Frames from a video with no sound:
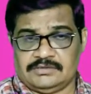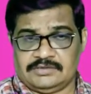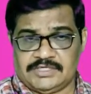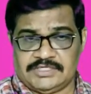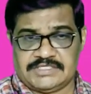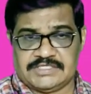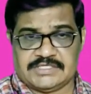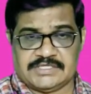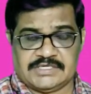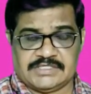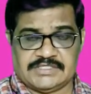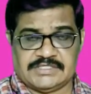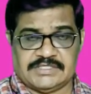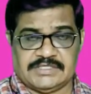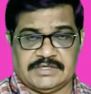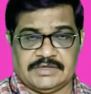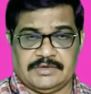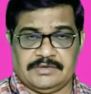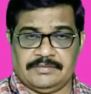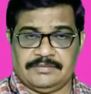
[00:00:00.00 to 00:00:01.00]

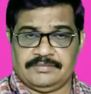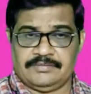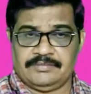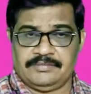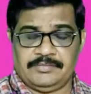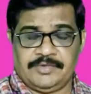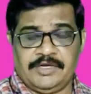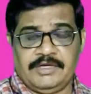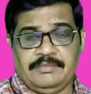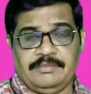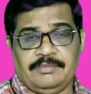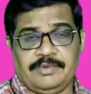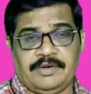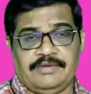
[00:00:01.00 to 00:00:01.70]
discussed in